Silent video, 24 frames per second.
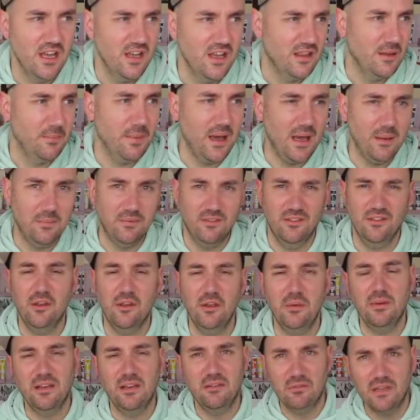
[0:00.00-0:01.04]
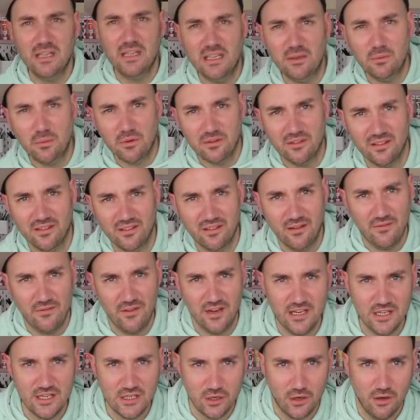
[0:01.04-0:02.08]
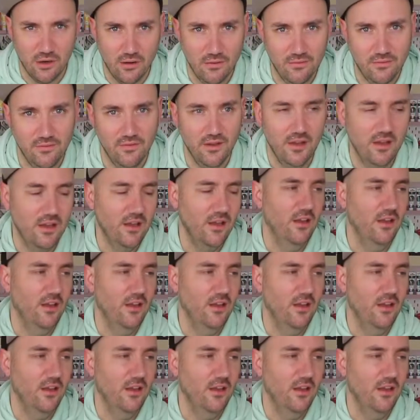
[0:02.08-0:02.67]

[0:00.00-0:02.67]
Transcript: that perhaps nobody really wants to finish off.